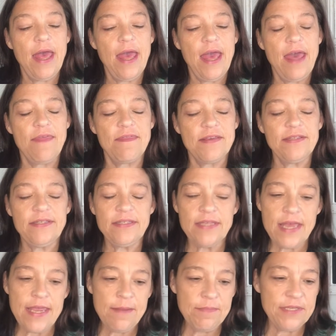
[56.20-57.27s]
at the
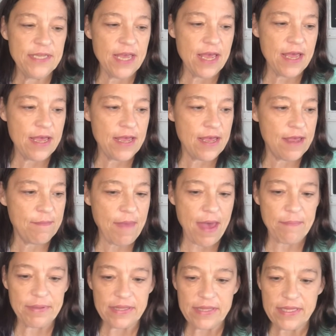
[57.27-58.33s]
same time, I
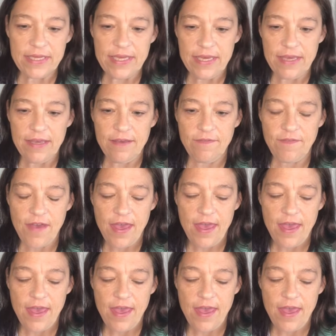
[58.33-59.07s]
believe,